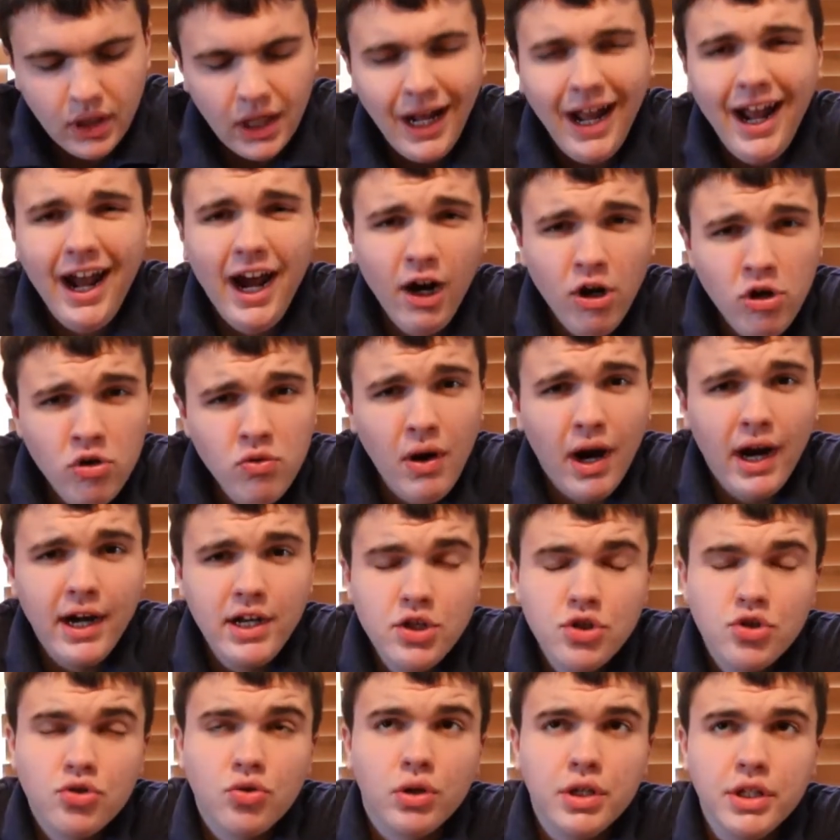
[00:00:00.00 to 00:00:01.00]
How do I
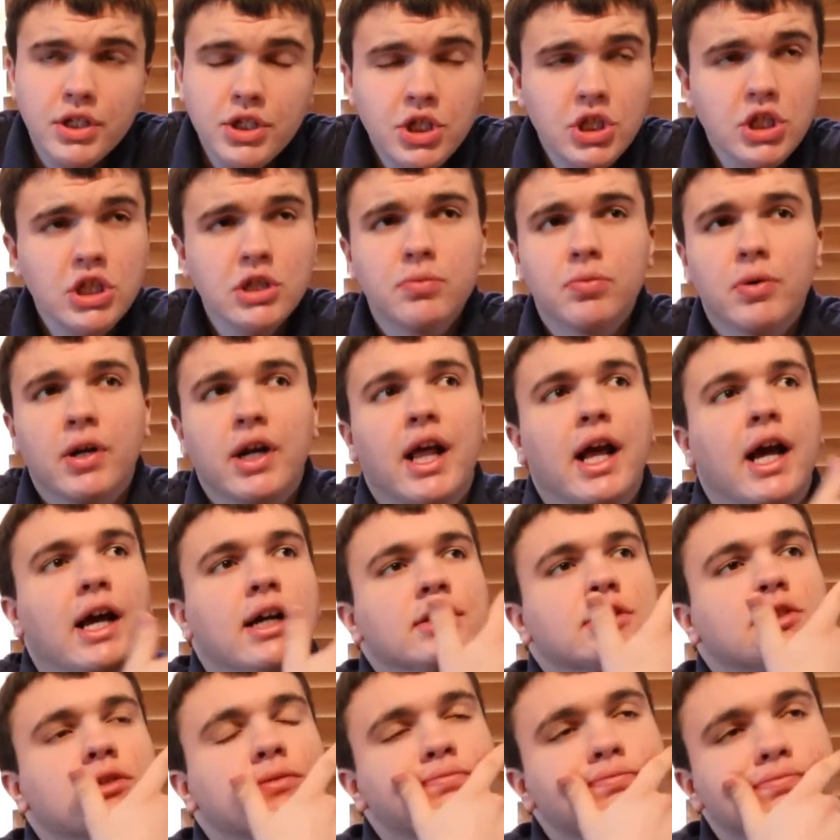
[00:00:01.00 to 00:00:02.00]
destroy the gingerbread
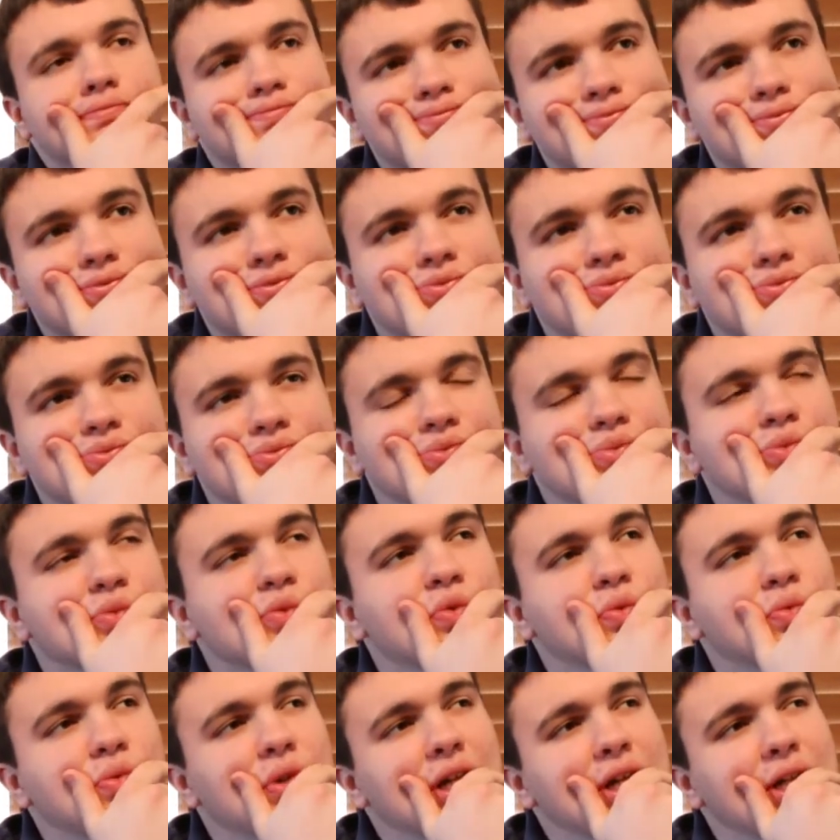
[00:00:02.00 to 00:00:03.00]
house?
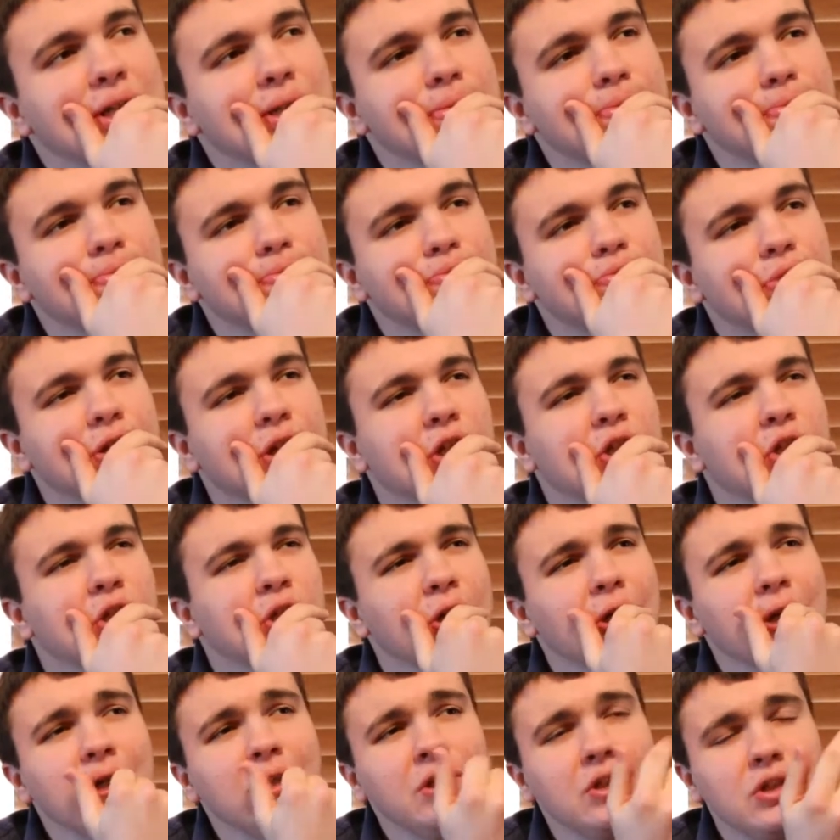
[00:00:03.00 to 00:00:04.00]
Well, we
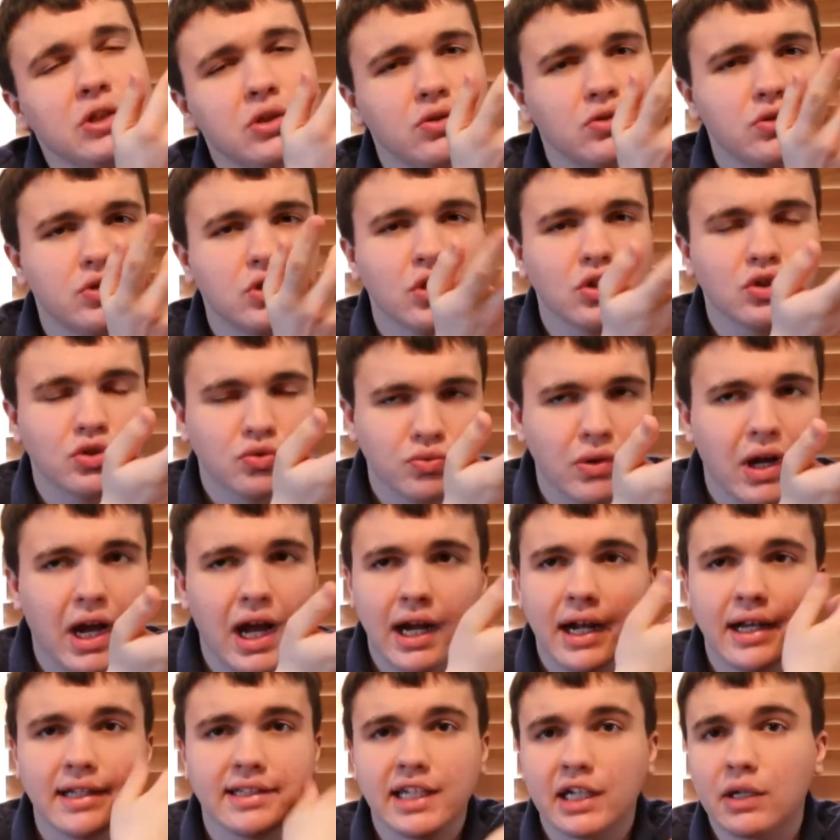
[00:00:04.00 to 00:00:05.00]
could use those
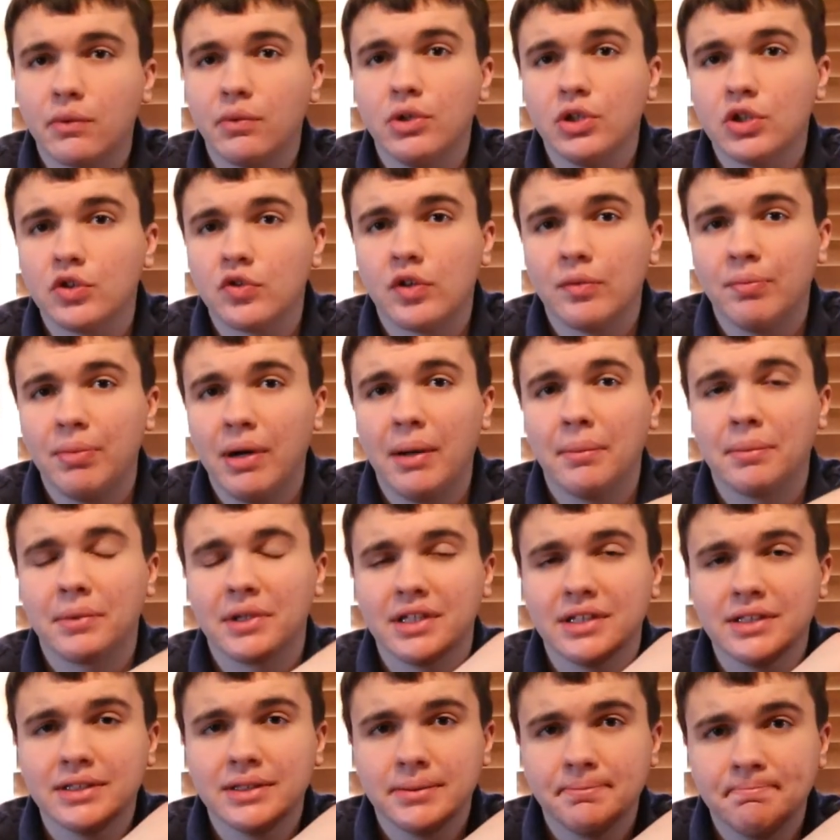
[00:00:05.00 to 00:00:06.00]
rockets like we used for the
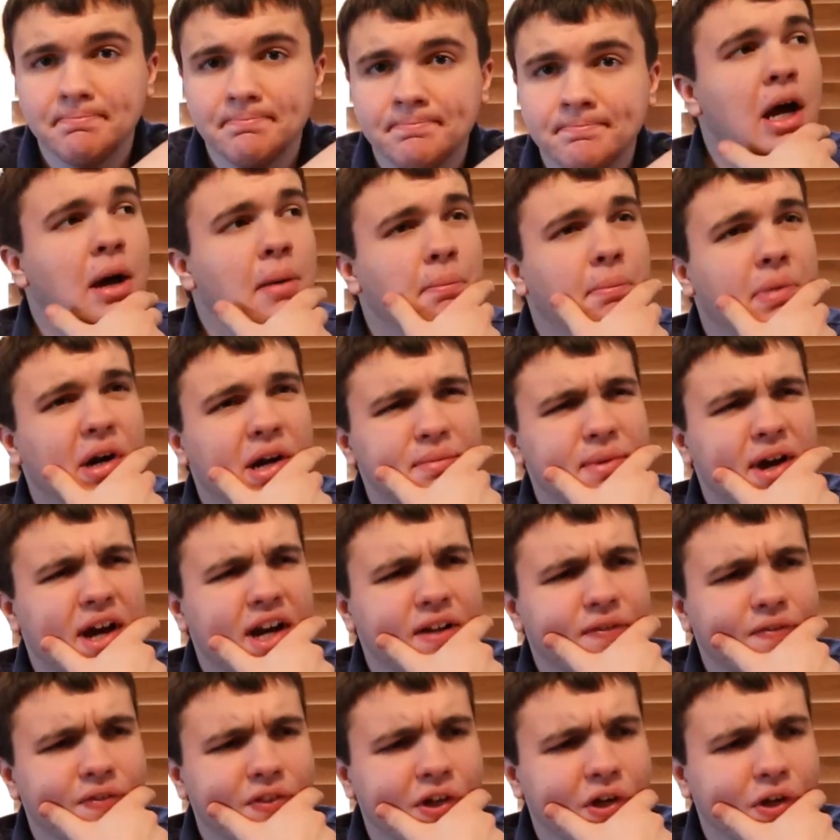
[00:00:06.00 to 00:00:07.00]
pumpkins, but I'm out
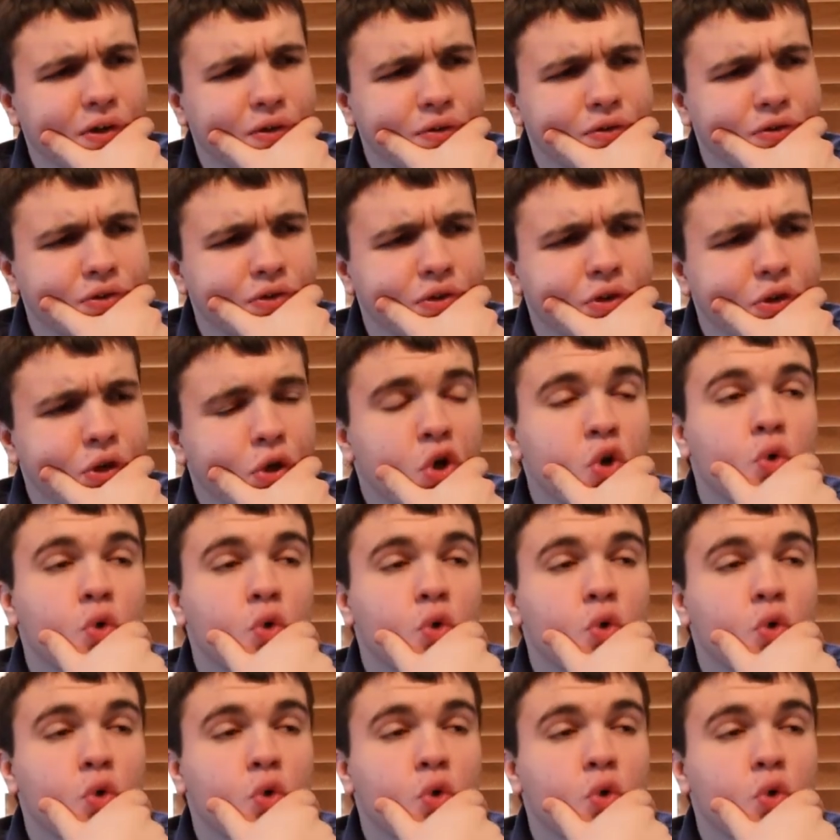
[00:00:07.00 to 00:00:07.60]
of those.